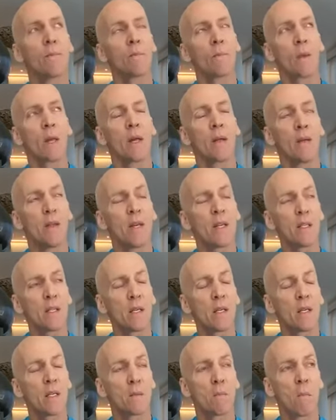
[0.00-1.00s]
This
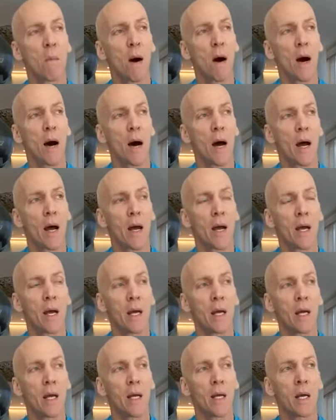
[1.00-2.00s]
is
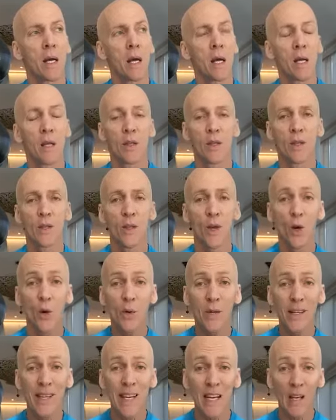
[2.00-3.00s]
my
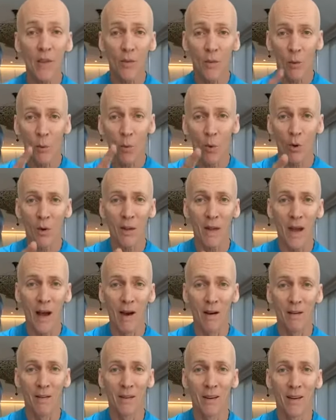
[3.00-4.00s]
13th
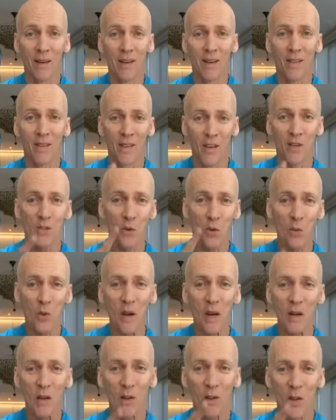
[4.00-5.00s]
workout this
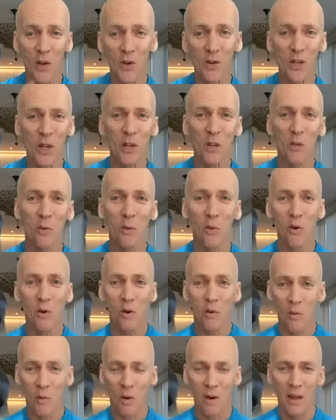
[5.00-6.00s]
week, 13th
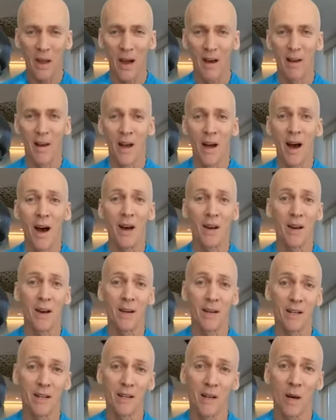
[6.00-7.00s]
workout on
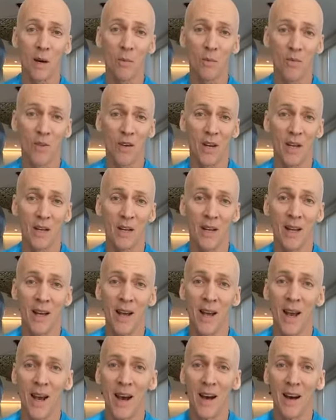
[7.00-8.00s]
Honeycomb Fit.
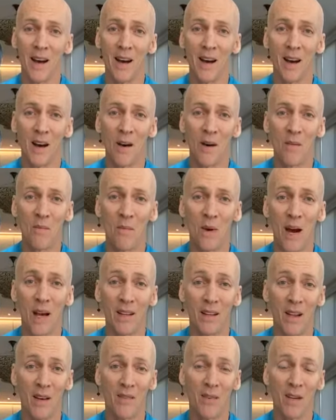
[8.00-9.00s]
I
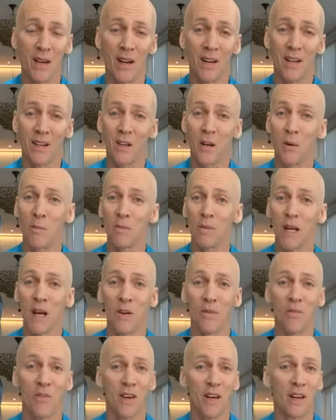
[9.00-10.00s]
love it,
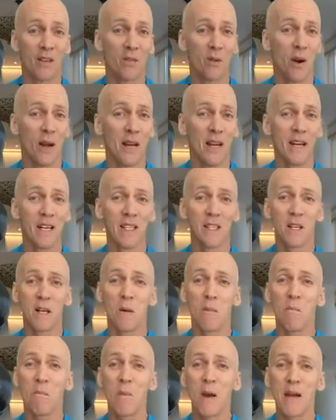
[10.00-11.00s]
honeycomb.fit, right? It's an
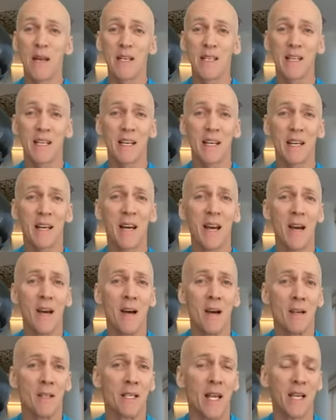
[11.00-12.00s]
amazing
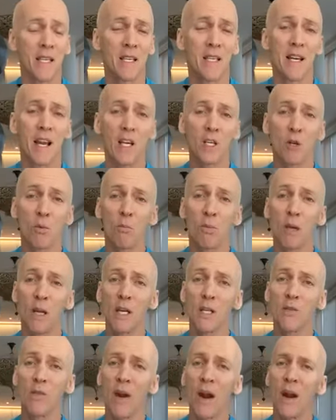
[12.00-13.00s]
destination place
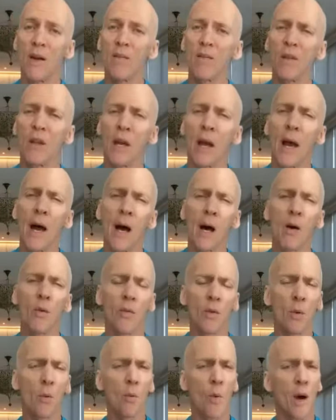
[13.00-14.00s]
for everything health
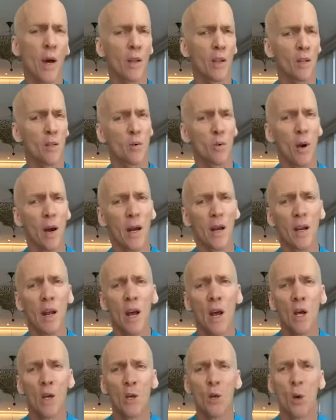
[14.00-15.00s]
and wellness, right?
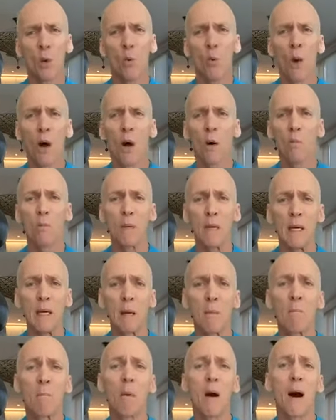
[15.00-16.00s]
Your
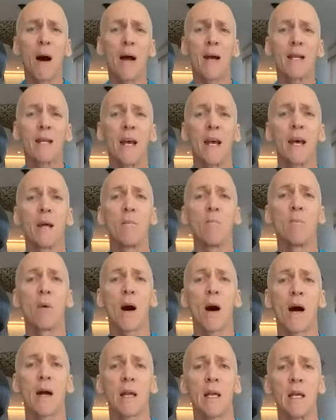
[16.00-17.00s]
well-being, mind and
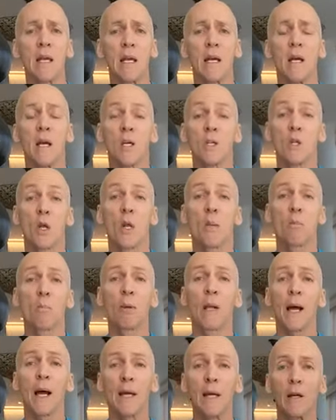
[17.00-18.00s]
body. So the
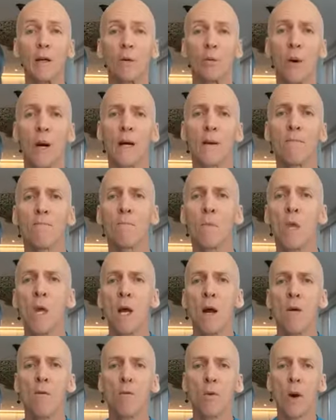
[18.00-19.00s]
plank, right?
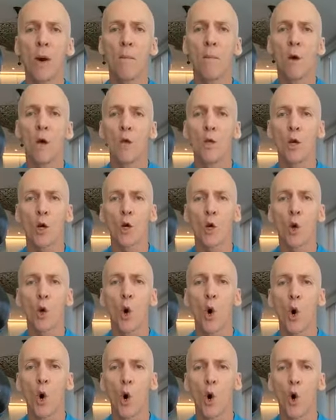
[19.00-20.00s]
From the
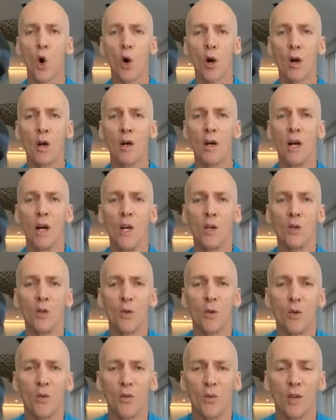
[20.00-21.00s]
core
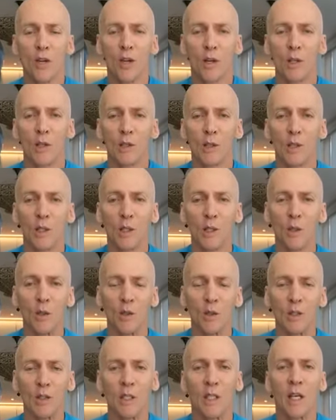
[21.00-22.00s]
to the
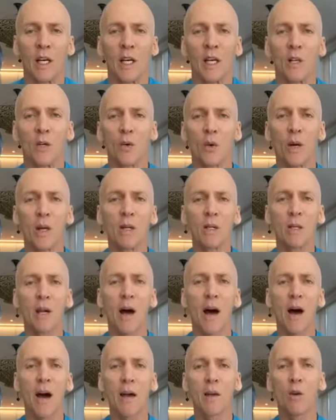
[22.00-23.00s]
glutes,
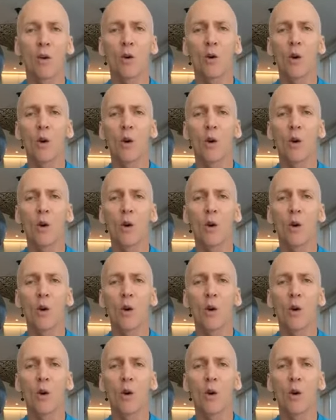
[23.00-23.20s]
your